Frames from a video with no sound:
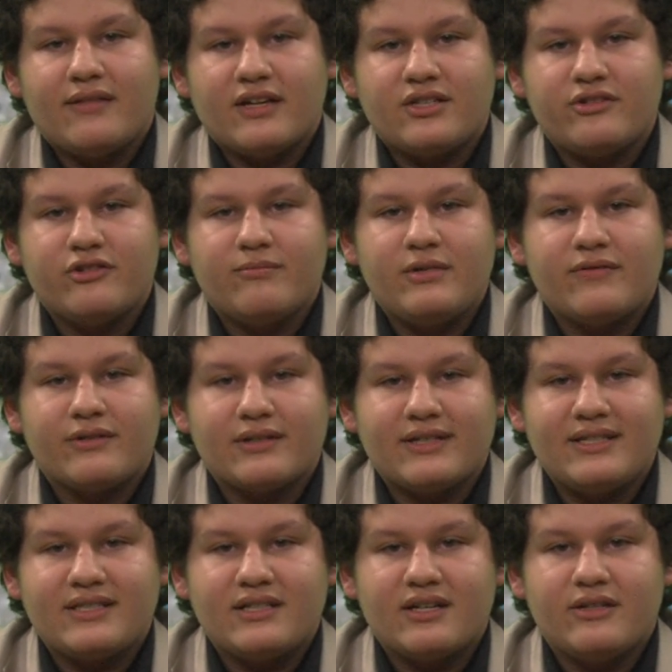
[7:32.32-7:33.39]
that she would be
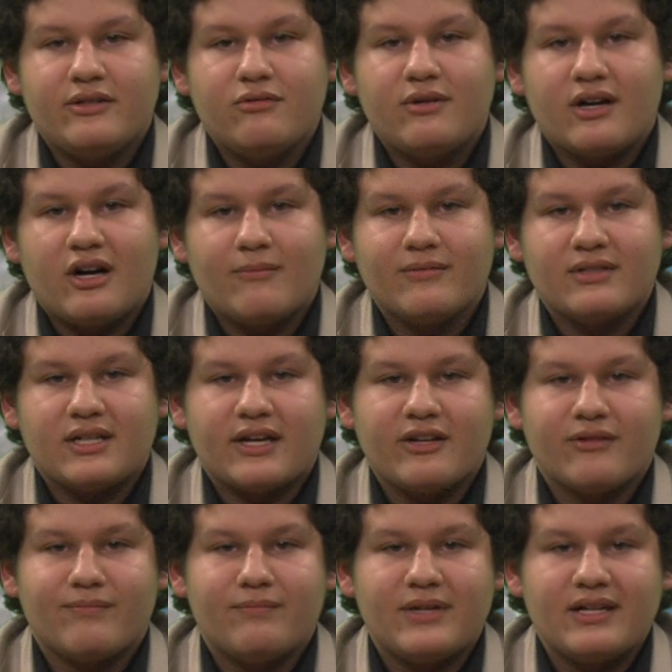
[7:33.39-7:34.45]
releasing a new album
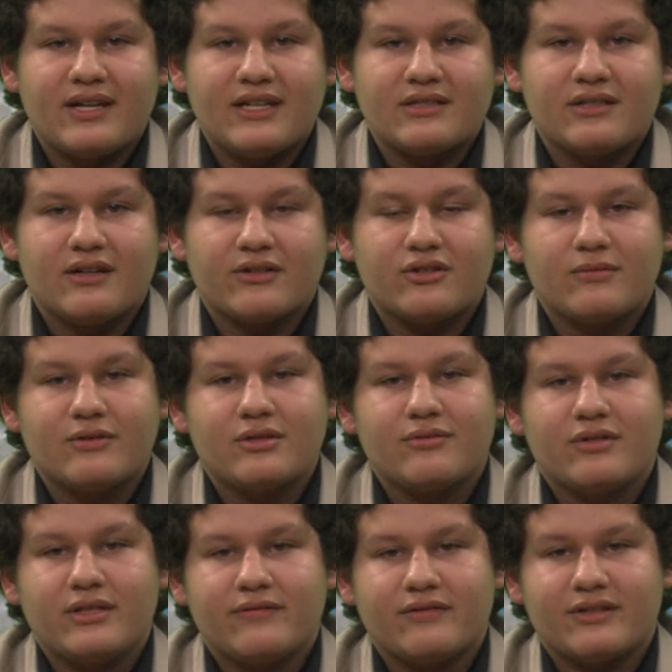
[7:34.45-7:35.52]
titled Midnights on October
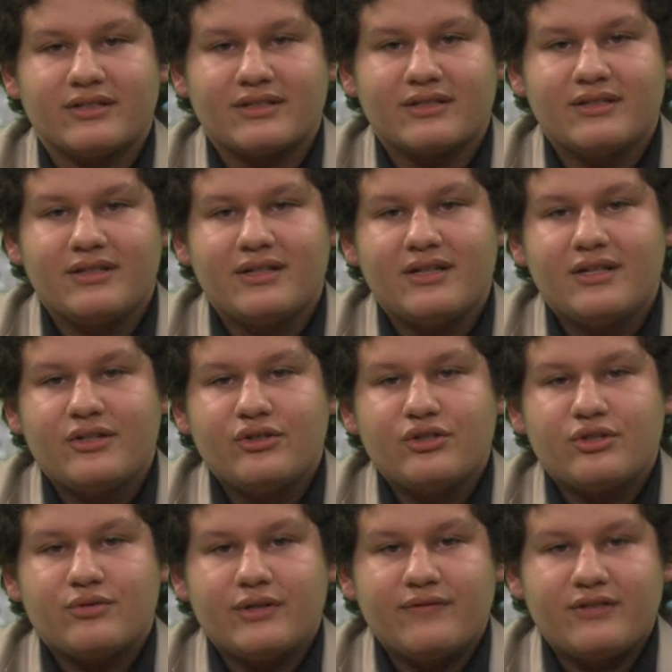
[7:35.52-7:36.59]
21st.
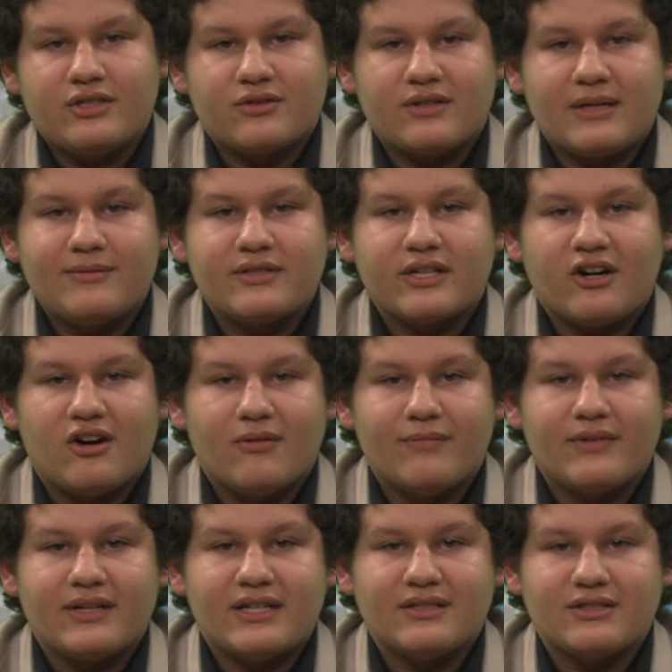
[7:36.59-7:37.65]
Swift describes this
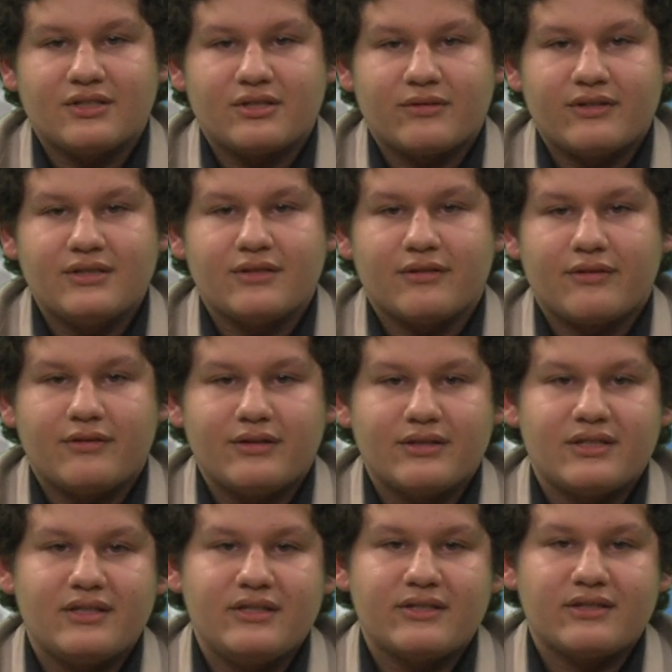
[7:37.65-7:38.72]
album as the stories of the
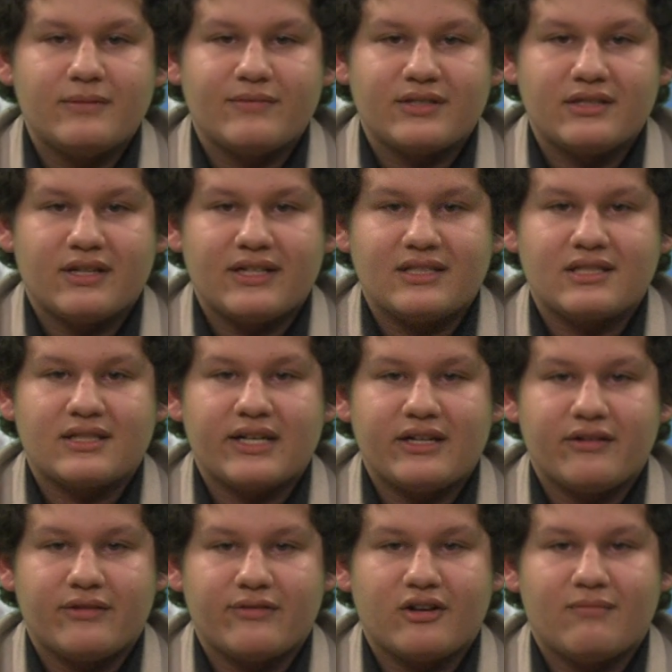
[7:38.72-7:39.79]
13 sleepless nights
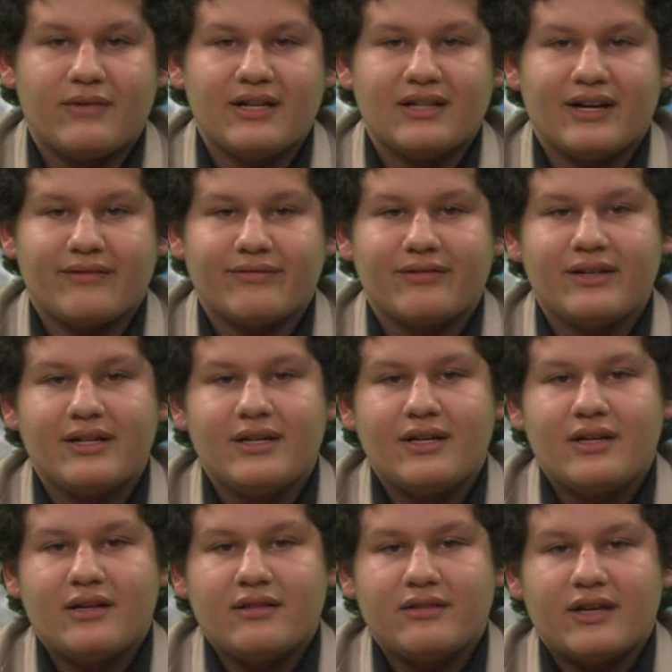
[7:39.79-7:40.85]
scattered throughout my life.
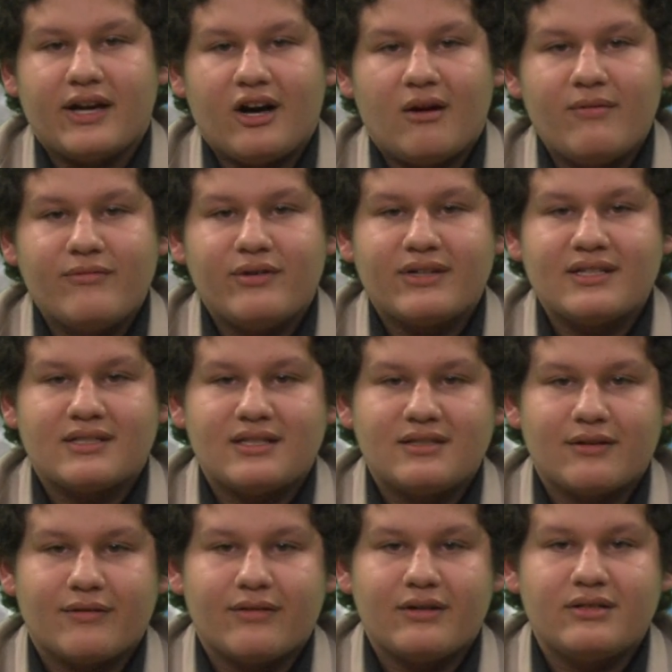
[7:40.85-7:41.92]
The album will
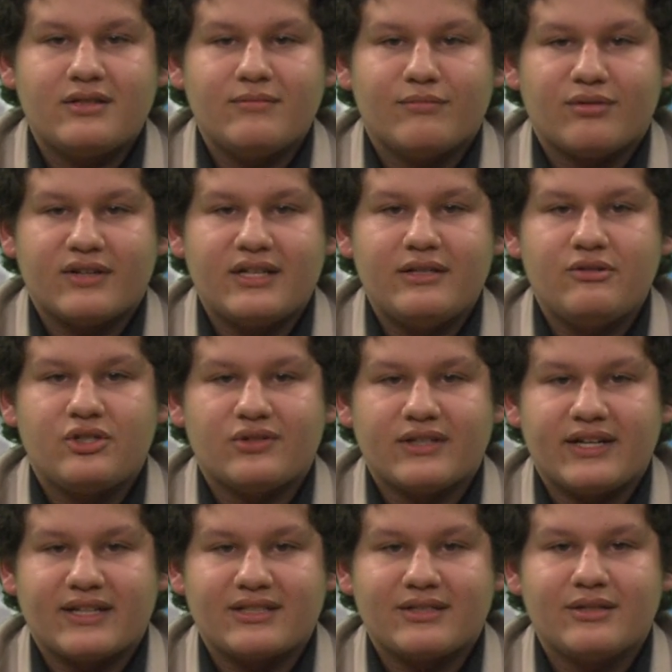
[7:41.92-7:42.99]
consist of 13 brand new
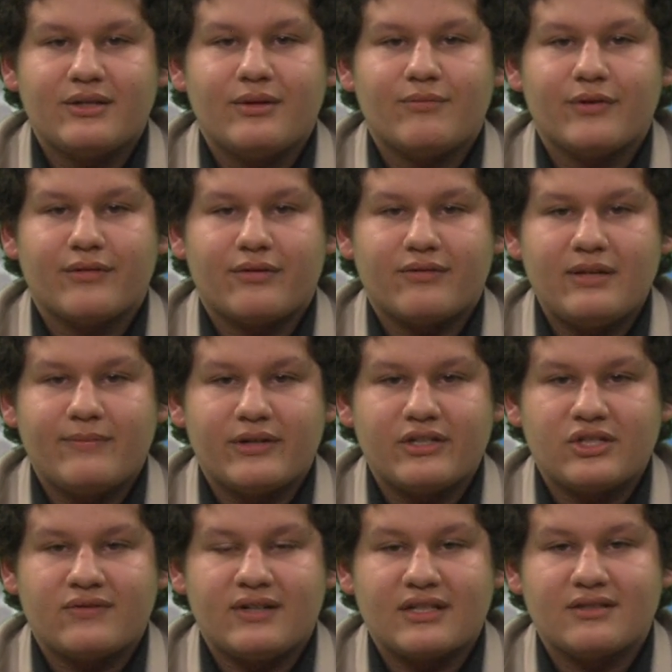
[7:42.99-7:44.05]
tracks, with 3
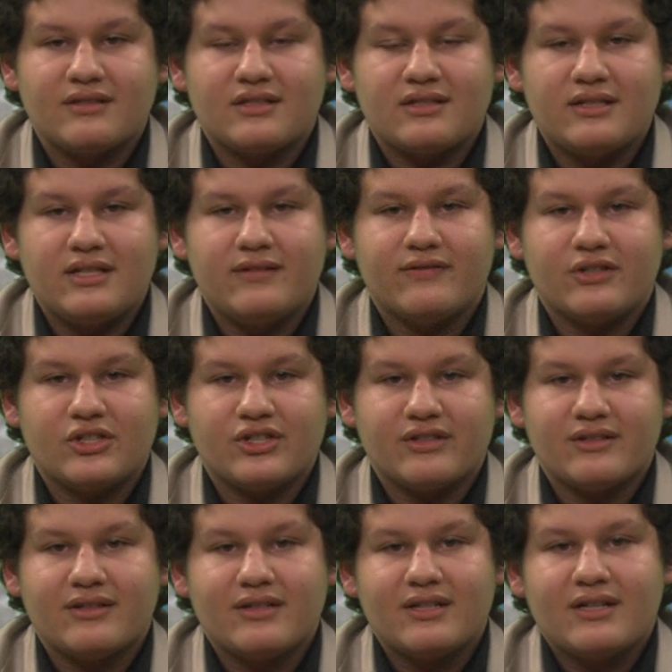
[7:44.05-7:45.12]
bonus tracks in the CD
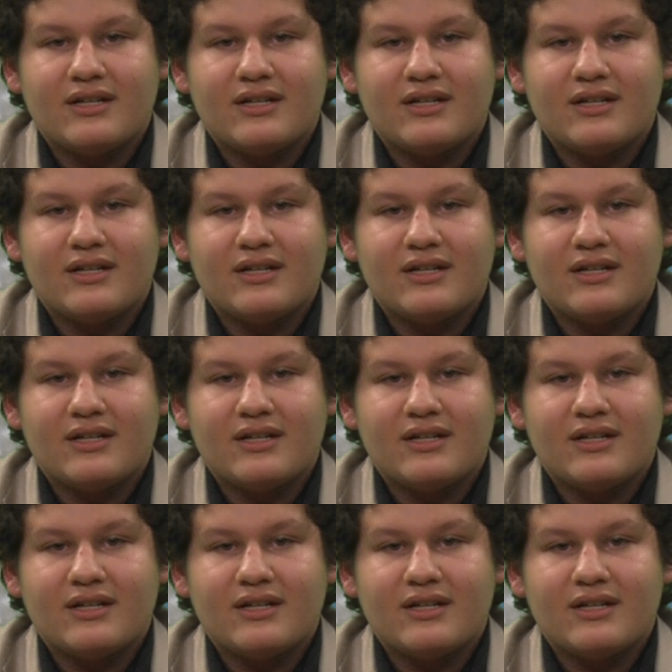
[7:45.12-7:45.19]
version.